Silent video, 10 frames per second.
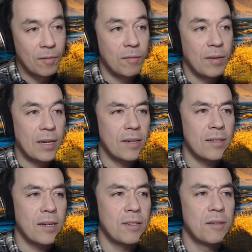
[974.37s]
I
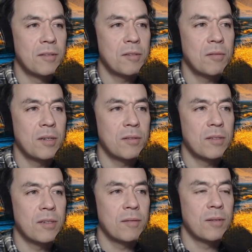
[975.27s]
guess actually no, this one I would
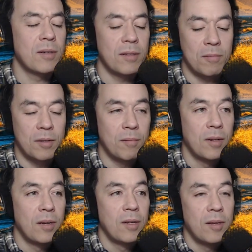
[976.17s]
say, this one,
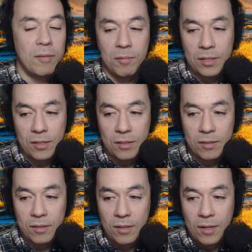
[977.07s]
which
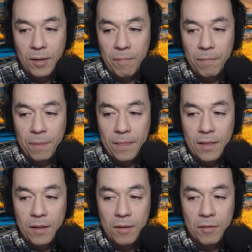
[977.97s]
is
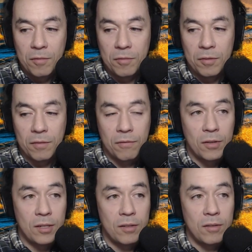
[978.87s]
through the
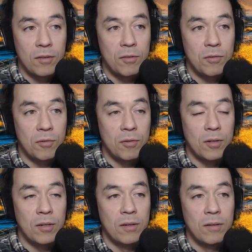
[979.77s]
front
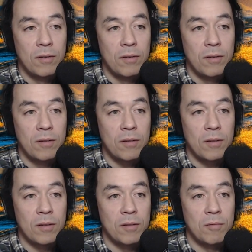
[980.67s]
door
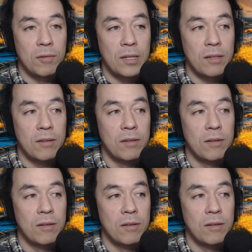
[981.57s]
on the right.